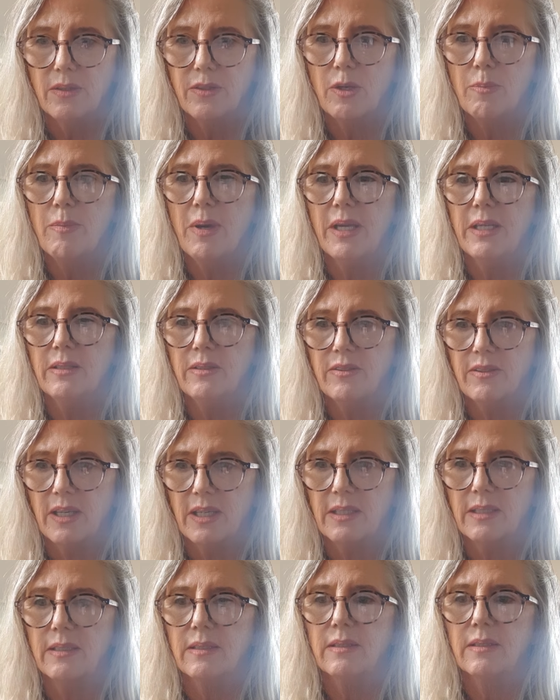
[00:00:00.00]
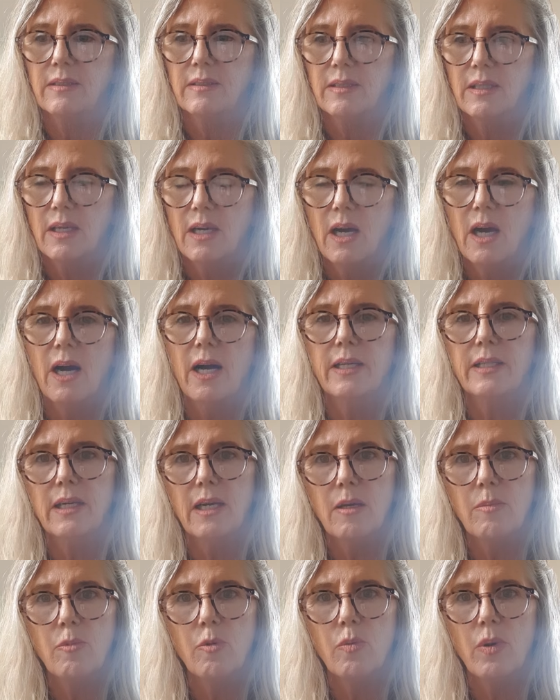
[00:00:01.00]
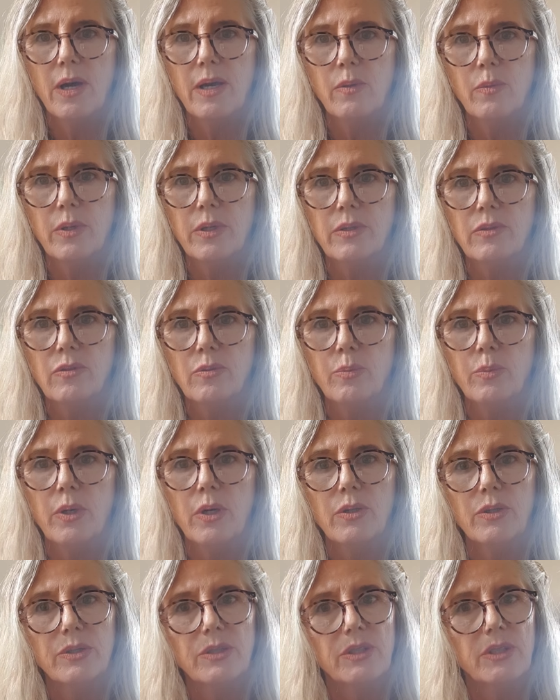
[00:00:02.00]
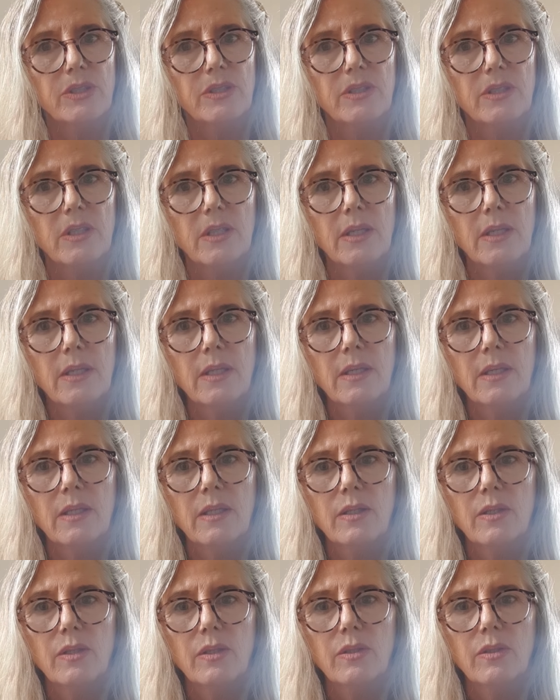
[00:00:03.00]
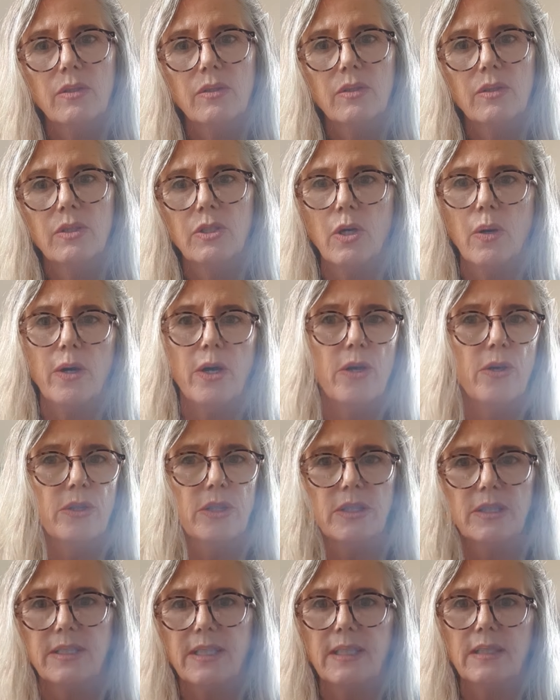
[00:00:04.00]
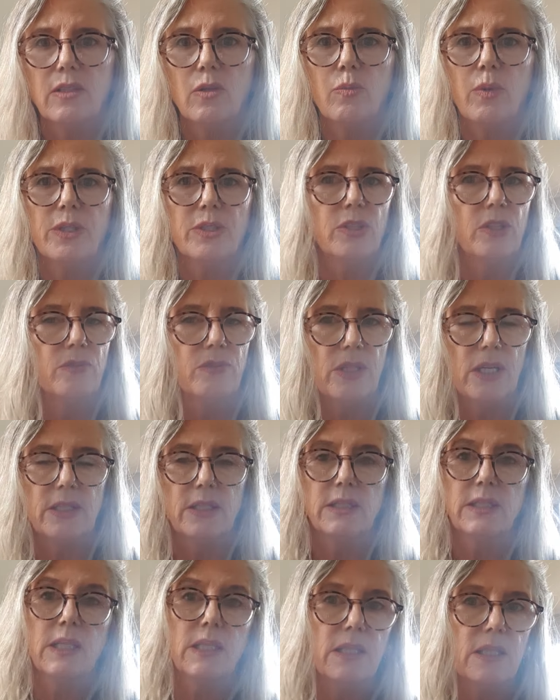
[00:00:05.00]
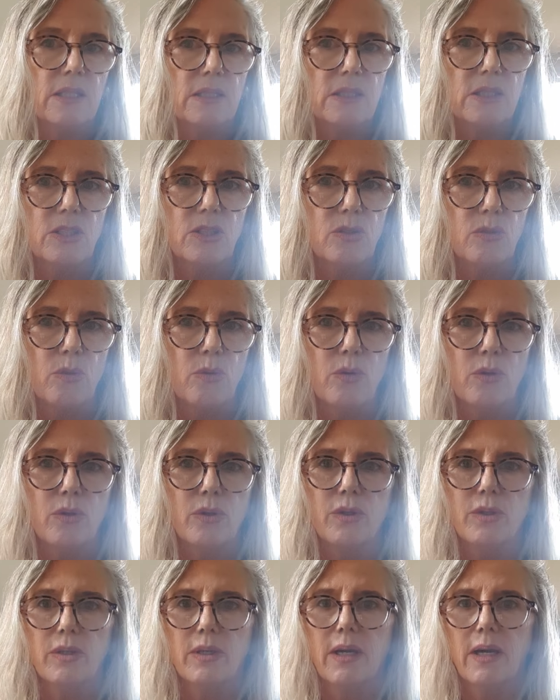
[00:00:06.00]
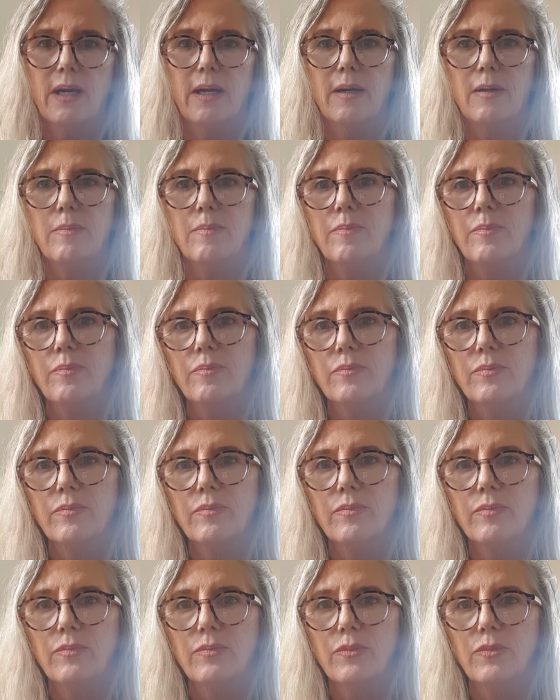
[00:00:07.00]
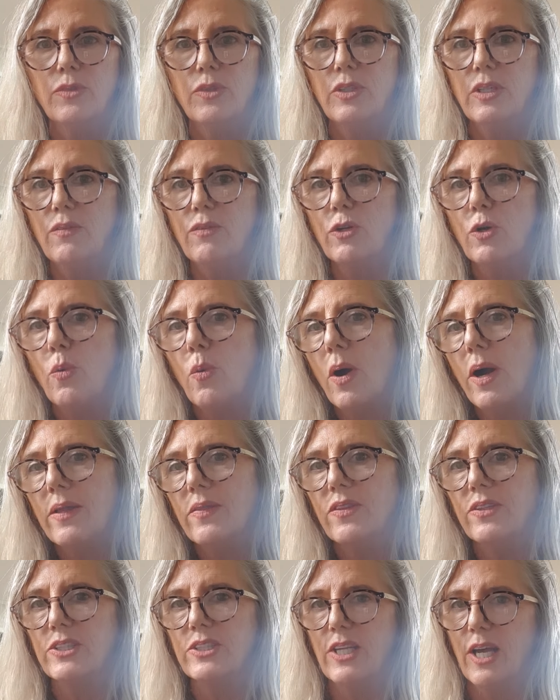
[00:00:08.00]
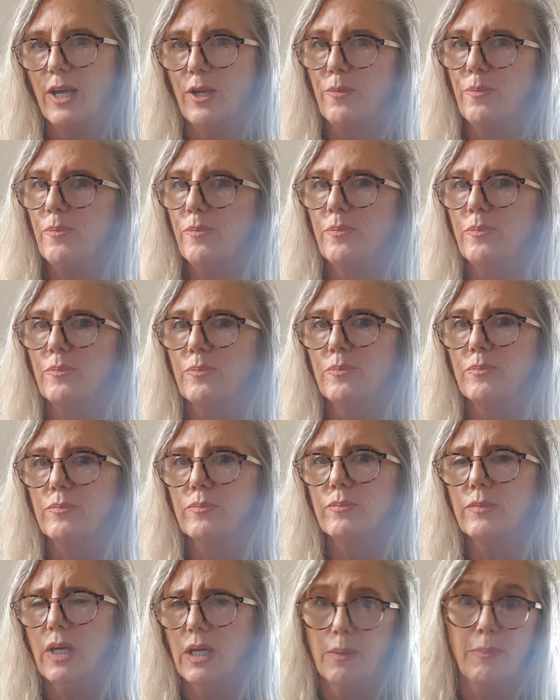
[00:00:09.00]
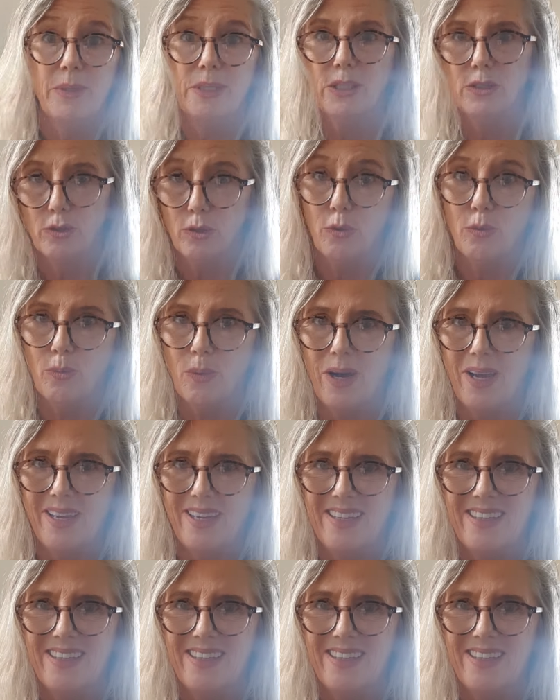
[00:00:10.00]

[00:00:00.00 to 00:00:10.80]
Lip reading: main thing I came away with was, I heard it said that once you've done a TEDx talk, you're never quite the same. I mean, in a good way.